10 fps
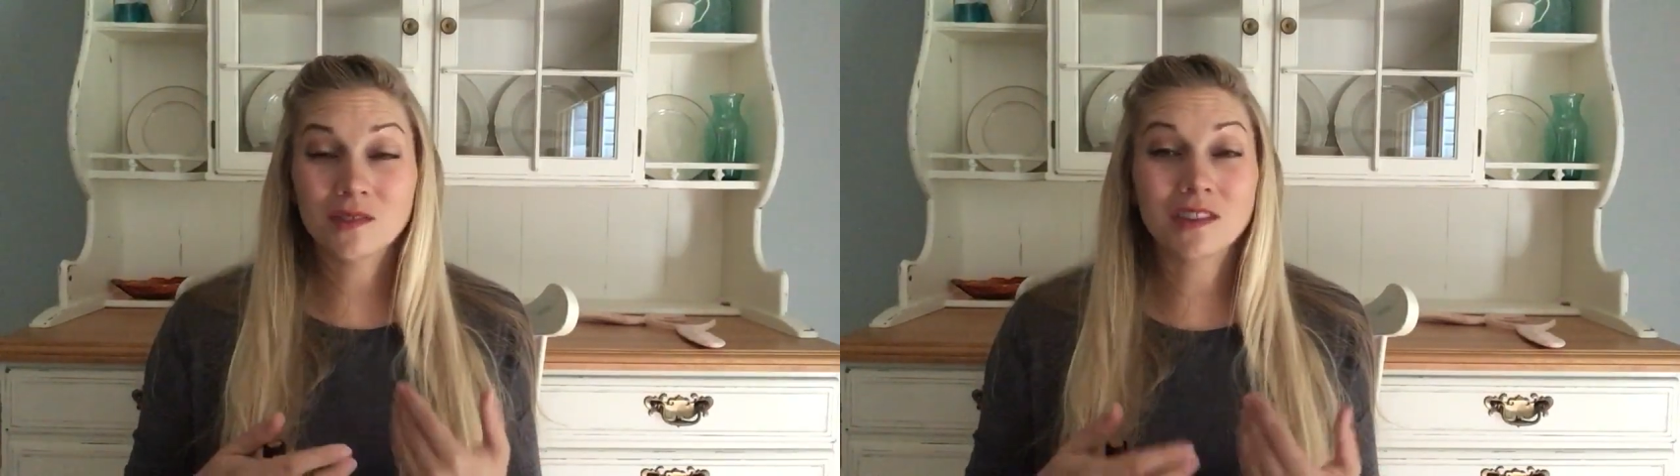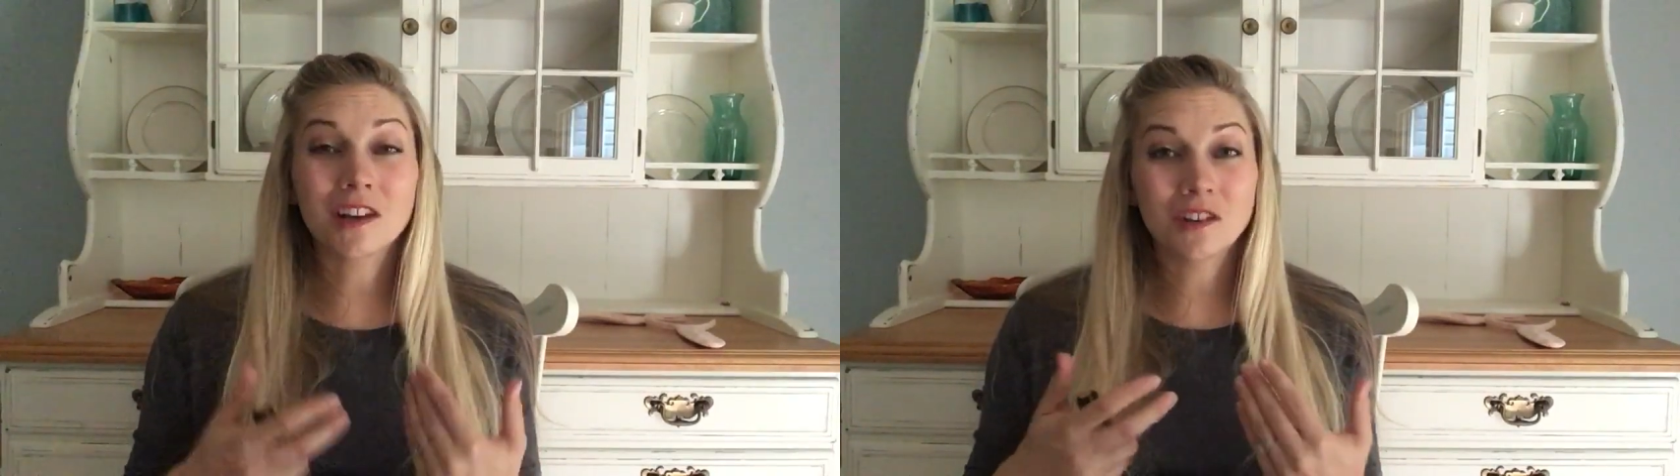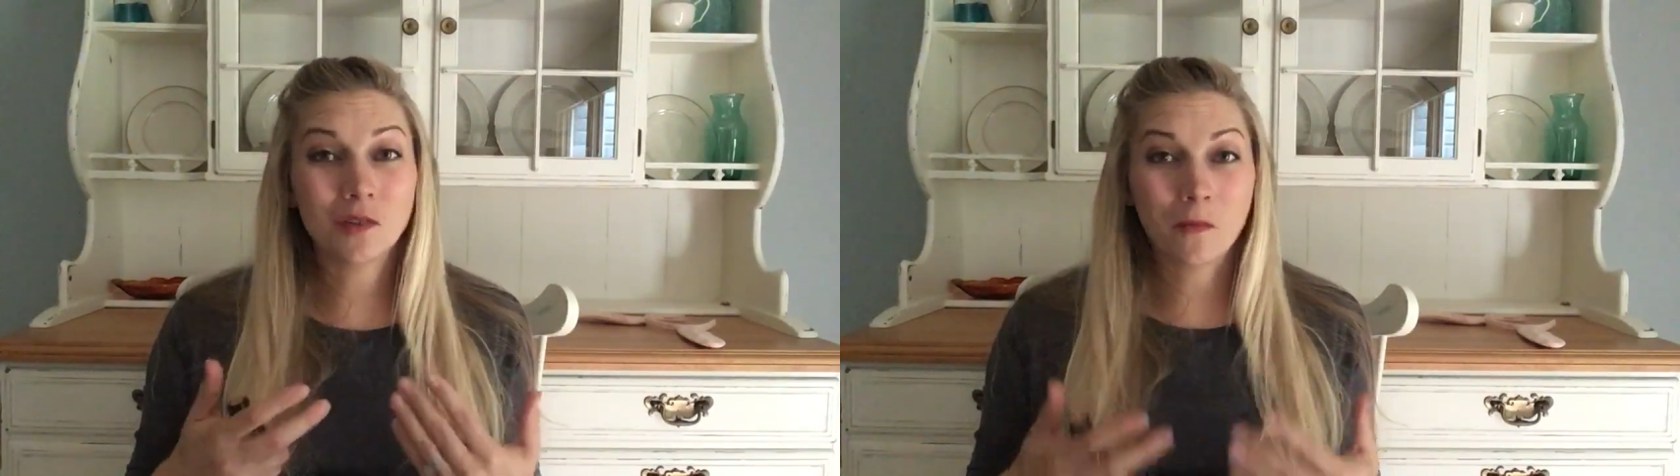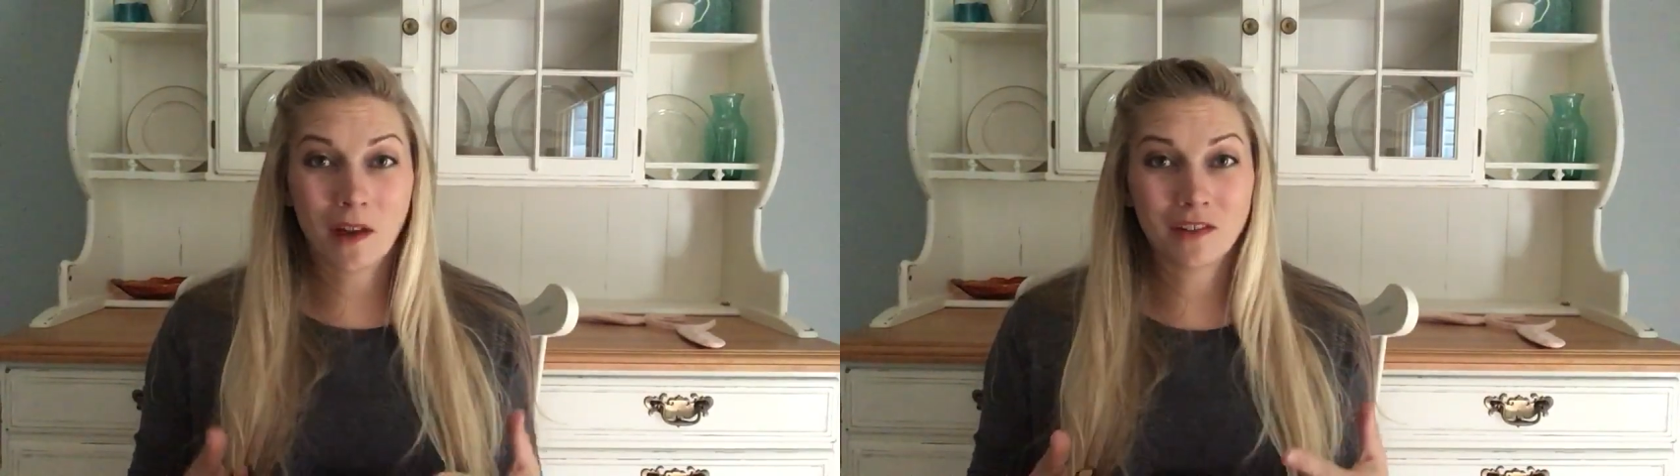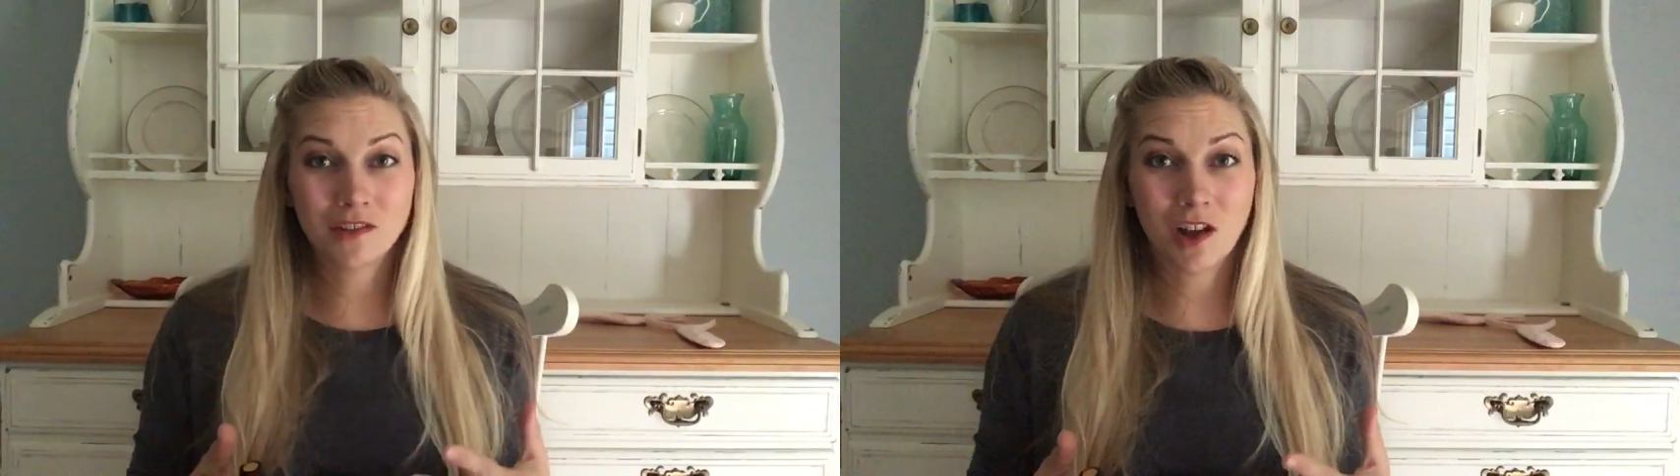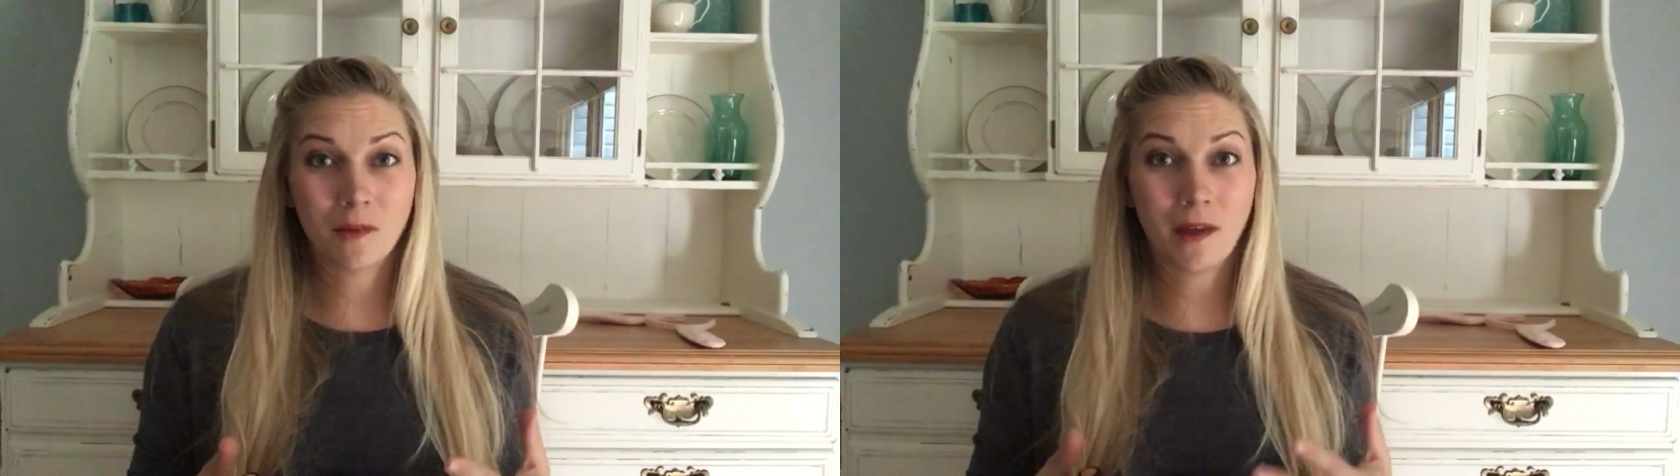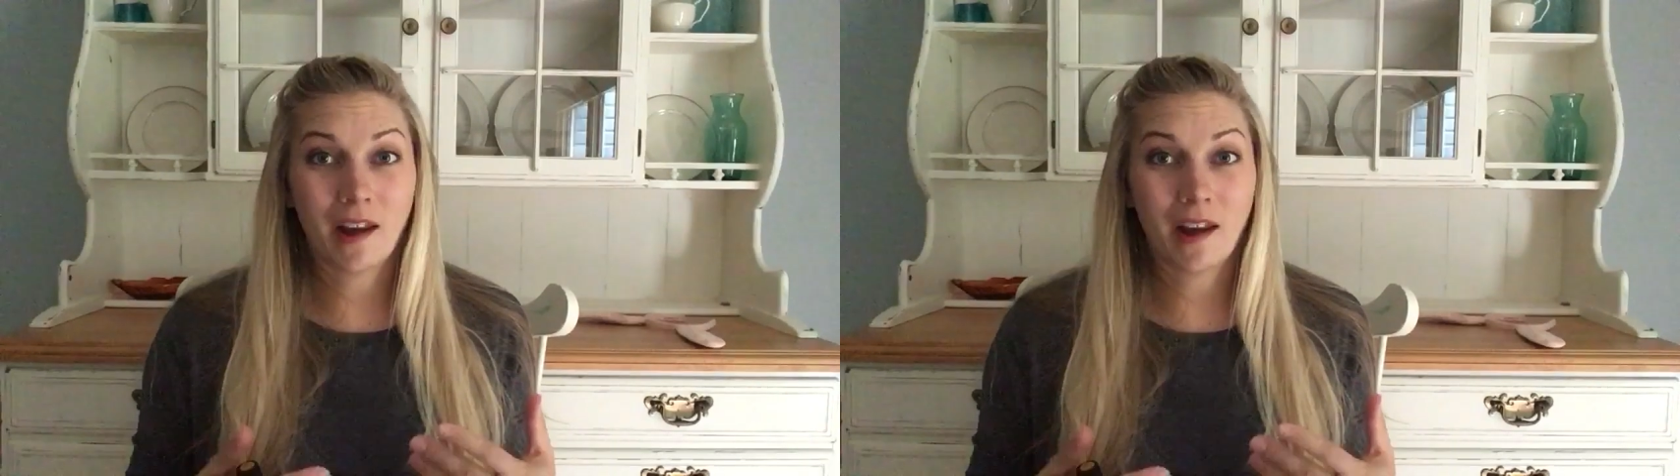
So it's gonna do a better job